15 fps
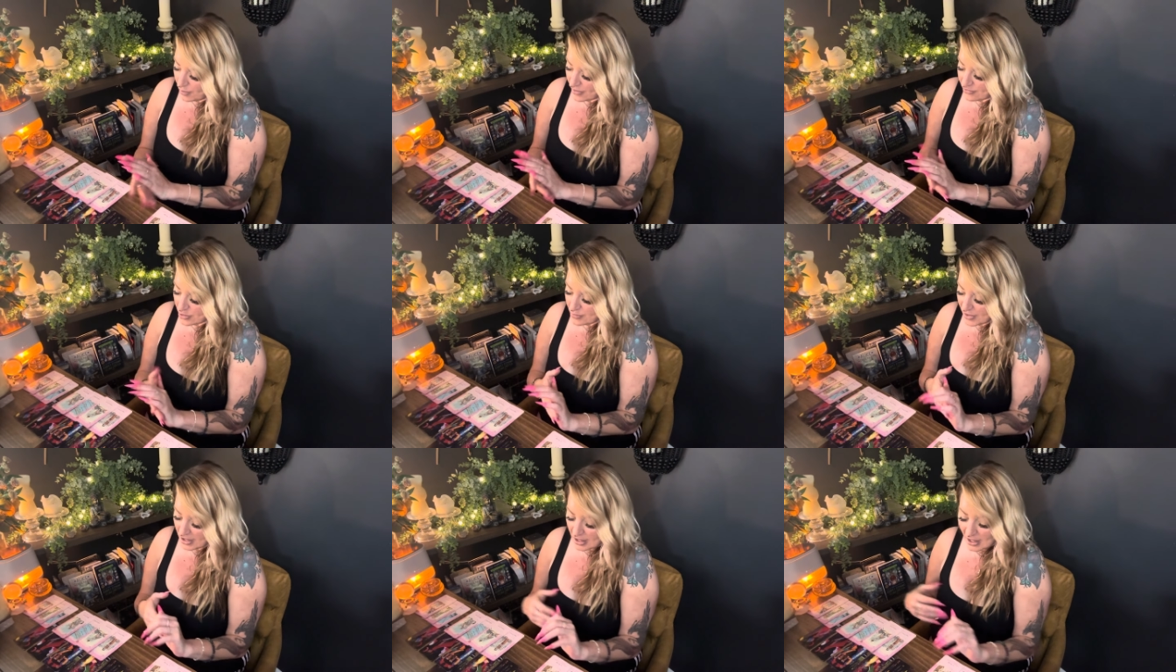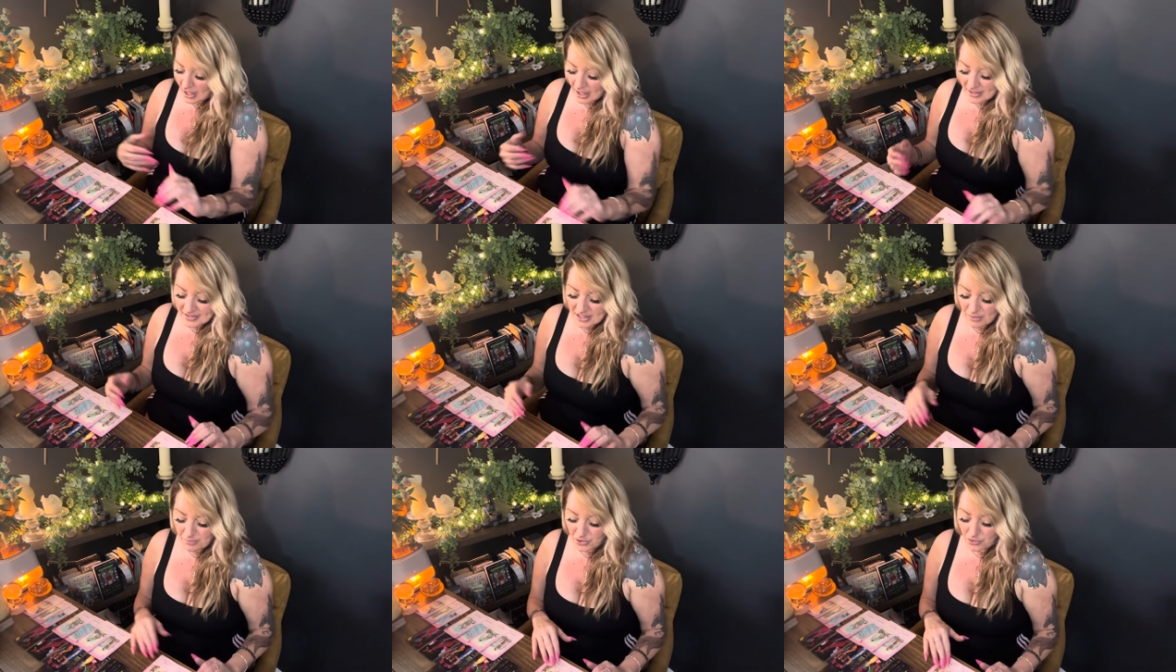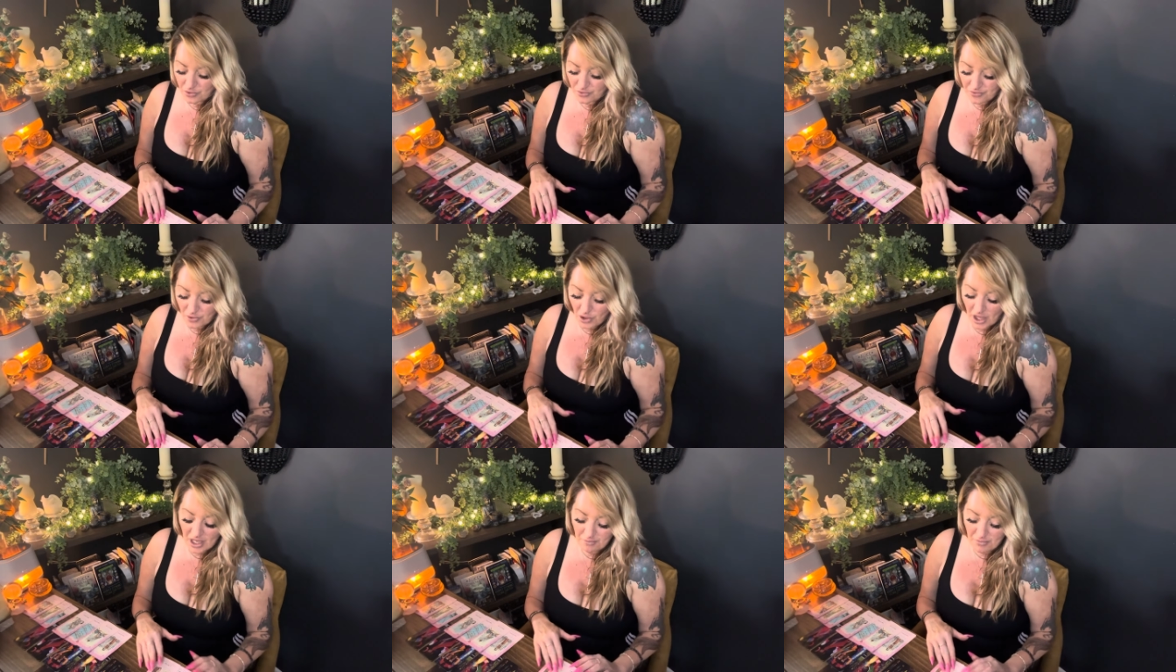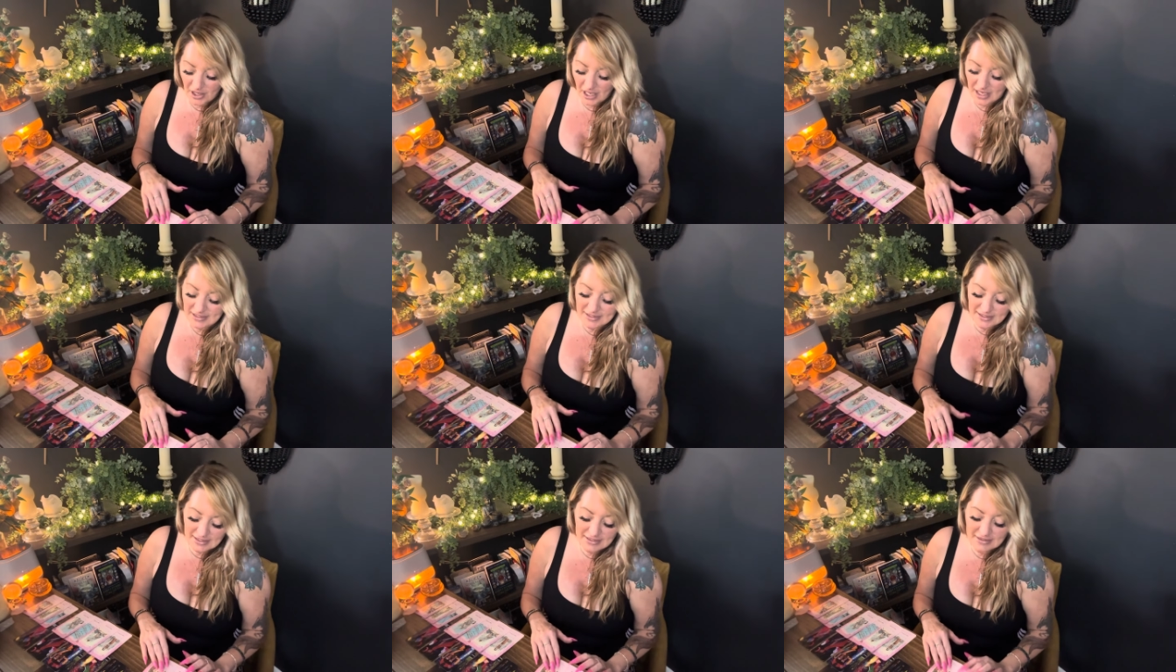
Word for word: everybody has a beautiful and blessed